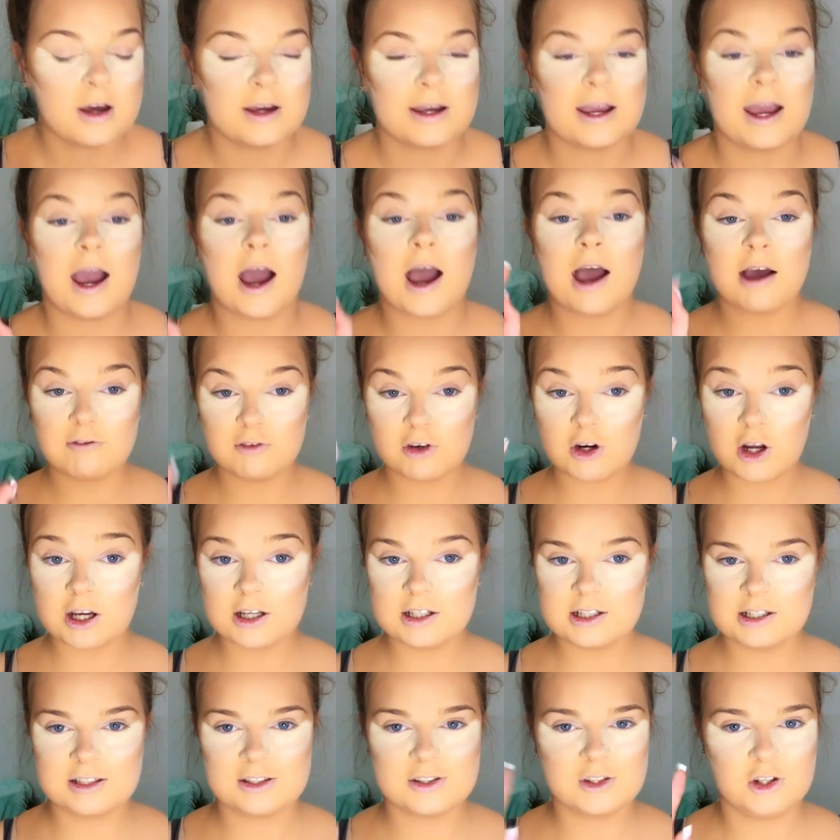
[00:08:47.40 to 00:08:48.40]
Okay, I have an
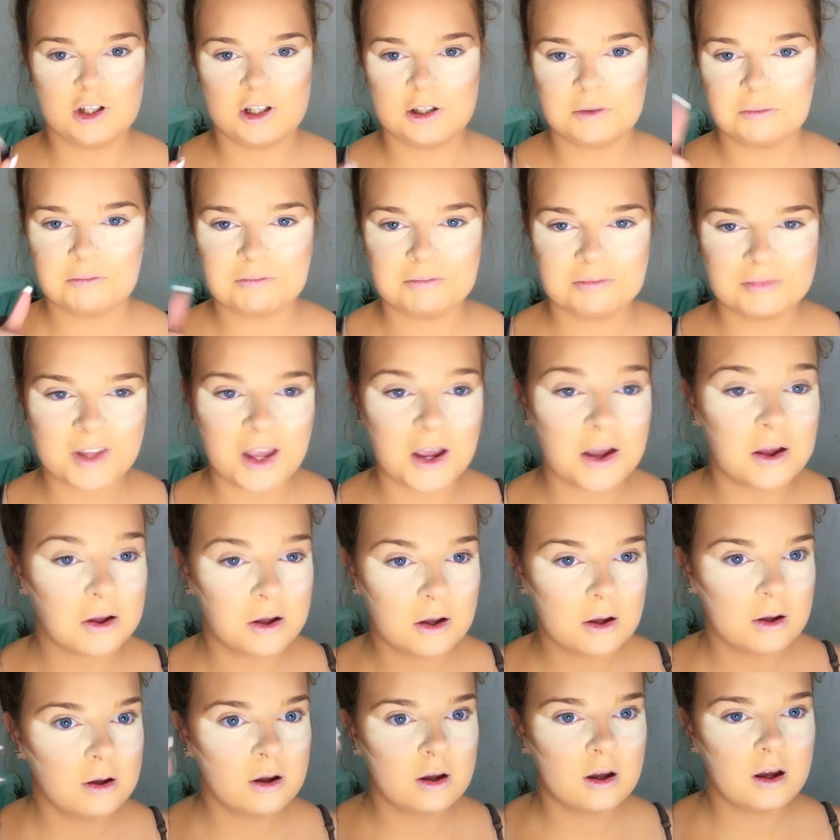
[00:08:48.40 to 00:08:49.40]
idea. Sorry.
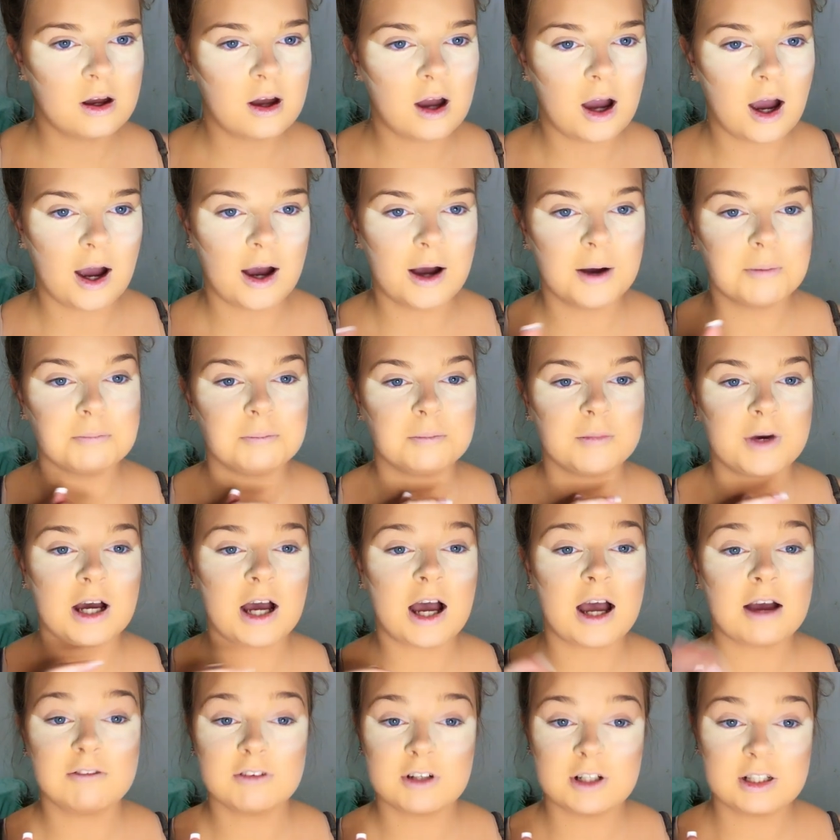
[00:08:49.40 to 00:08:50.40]
I
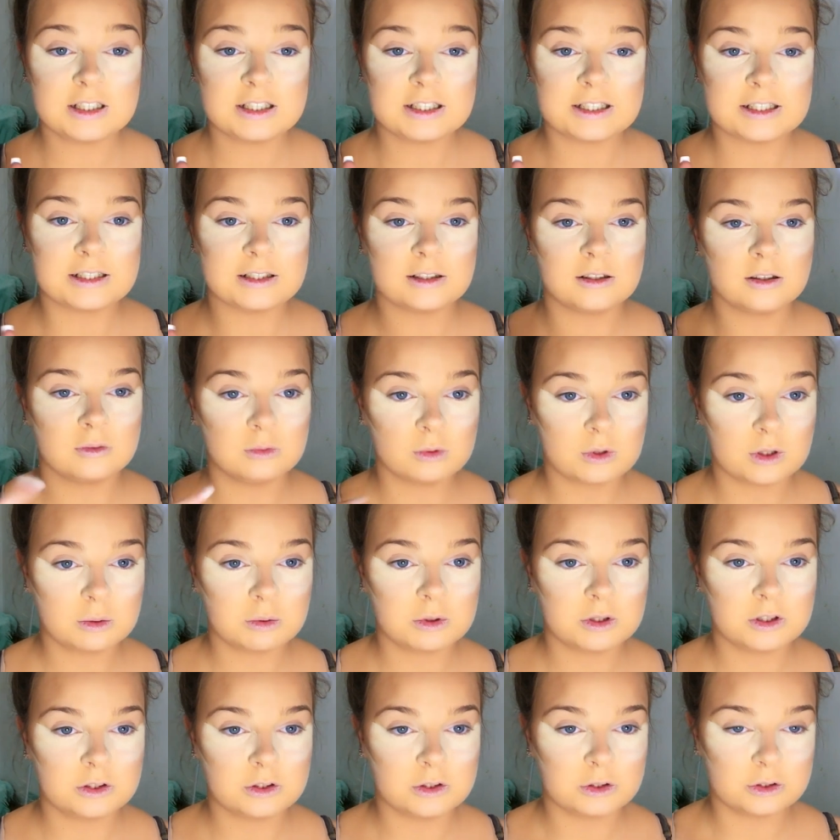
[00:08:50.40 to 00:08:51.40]
have an idea what I
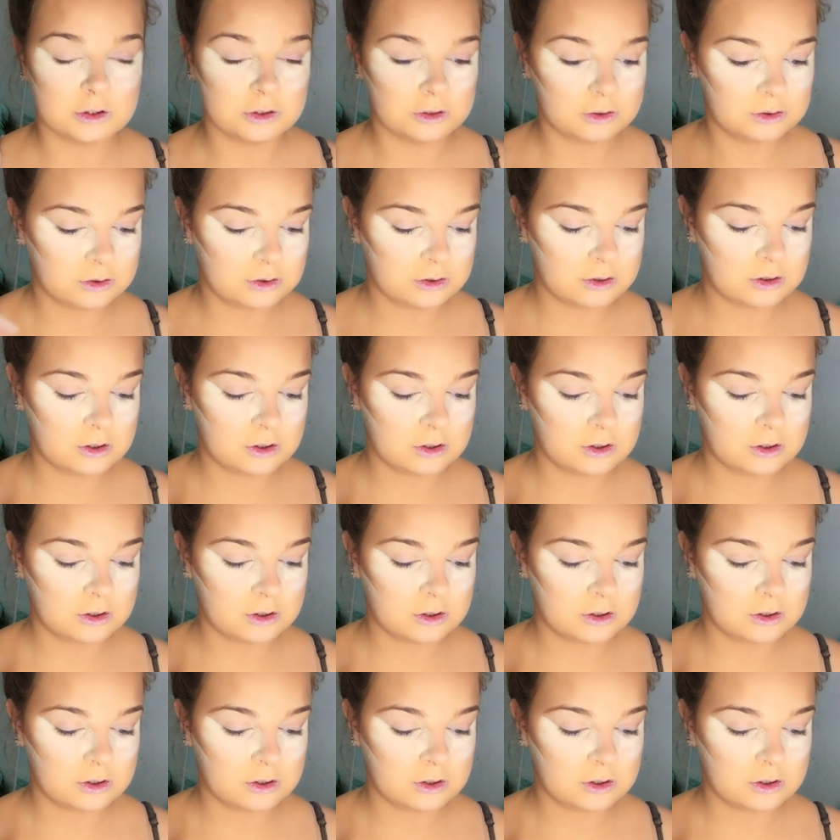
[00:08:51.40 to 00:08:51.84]
wanna do.